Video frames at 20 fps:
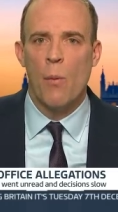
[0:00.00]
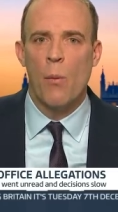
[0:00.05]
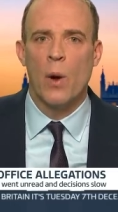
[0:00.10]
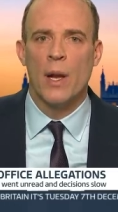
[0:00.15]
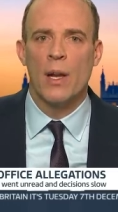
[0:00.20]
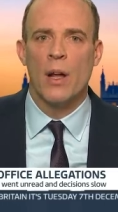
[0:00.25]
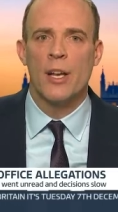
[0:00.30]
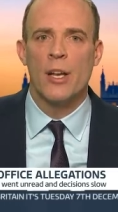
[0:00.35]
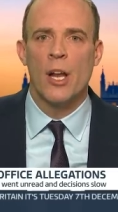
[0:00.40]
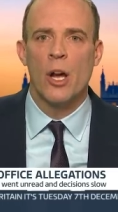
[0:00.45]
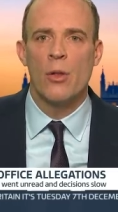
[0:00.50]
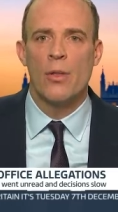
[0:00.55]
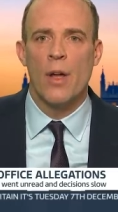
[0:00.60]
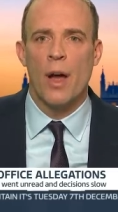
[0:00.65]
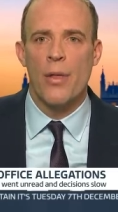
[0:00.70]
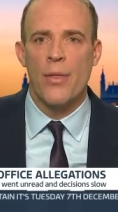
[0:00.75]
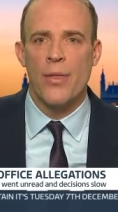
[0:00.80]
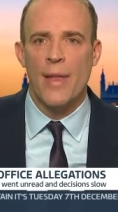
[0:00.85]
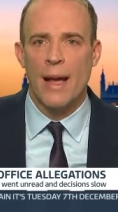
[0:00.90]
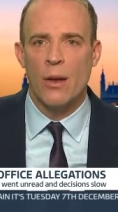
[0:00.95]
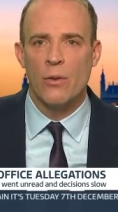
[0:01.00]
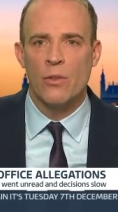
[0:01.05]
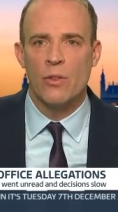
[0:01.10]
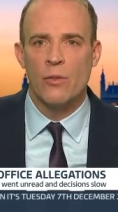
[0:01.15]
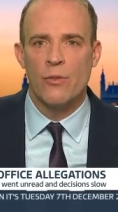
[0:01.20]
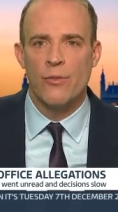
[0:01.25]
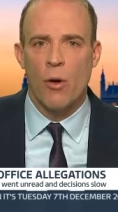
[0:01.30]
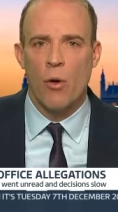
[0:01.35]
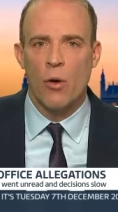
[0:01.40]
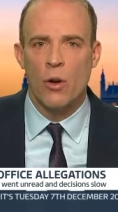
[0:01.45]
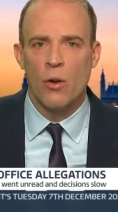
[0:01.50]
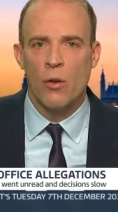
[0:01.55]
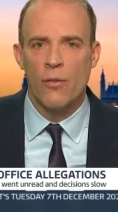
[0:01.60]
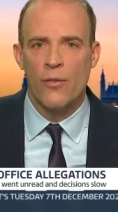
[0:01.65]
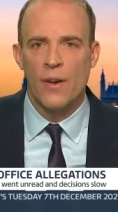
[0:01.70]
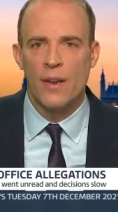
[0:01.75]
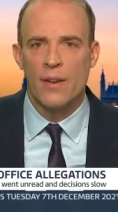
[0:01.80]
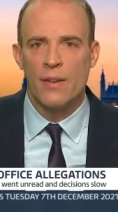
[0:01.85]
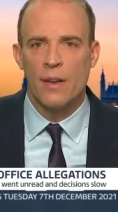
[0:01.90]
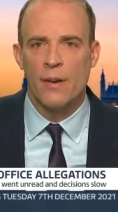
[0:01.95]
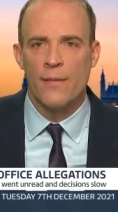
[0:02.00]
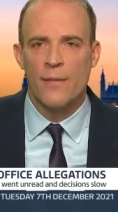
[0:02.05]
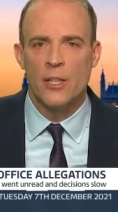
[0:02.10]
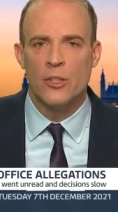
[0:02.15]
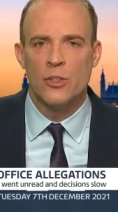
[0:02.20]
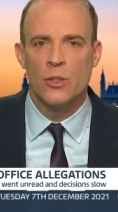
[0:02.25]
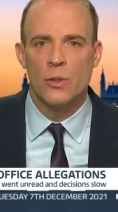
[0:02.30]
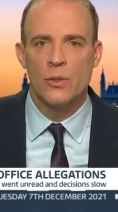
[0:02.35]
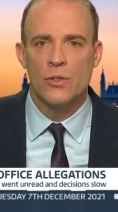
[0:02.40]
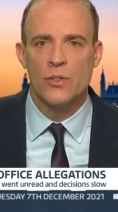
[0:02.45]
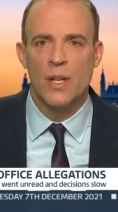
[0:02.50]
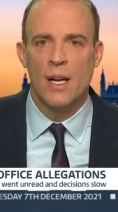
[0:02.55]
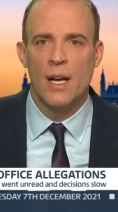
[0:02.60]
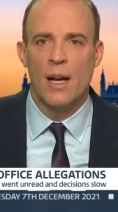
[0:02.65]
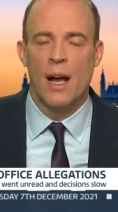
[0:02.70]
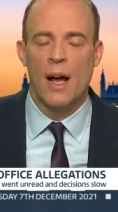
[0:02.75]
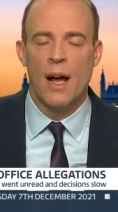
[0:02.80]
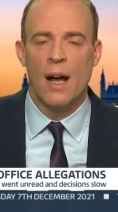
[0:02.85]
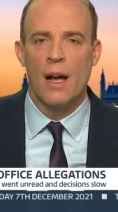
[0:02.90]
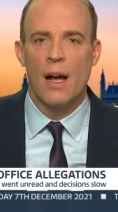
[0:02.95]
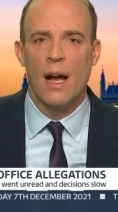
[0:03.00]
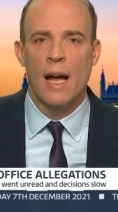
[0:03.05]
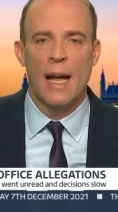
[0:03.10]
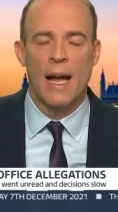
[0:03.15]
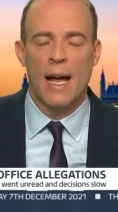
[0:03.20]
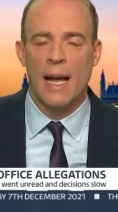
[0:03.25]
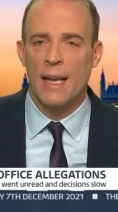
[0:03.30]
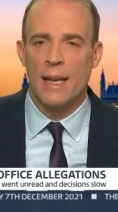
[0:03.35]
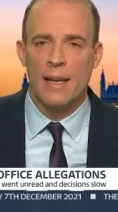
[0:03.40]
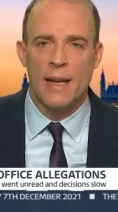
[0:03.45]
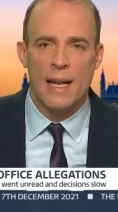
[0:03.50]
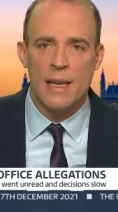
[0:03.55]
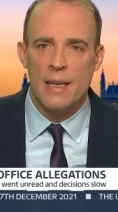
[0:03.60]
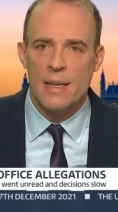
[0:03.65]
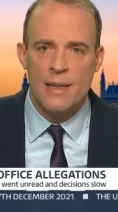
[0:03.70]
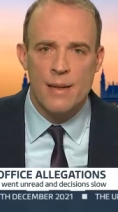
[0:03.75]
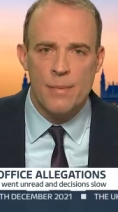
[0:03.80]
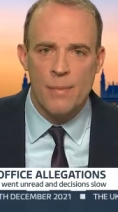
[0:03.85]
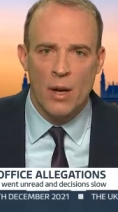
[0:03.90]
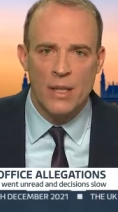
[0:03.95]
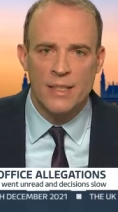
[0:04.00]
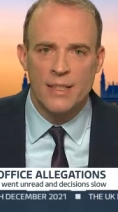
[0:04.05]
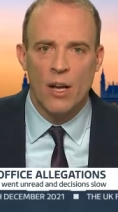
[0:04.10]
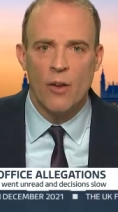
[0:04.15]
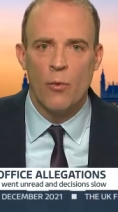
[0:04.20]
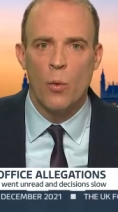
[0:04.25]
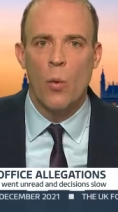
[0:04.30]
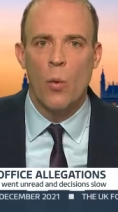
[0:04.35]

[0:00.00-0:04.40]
when I know that a thousand Foreign Office officials uh, and, and myself